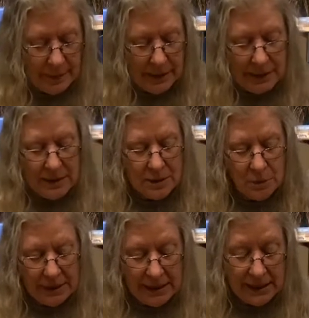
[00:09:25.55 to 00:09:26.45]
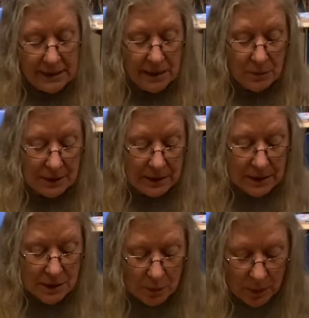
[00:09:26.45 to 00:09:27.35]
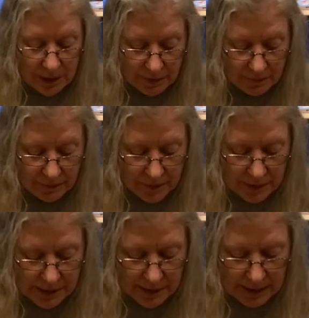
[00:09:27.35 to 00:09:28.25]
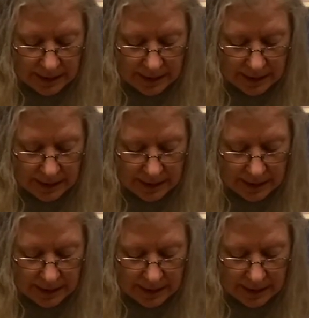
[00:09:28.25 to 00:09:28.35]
is what I had done with this one first.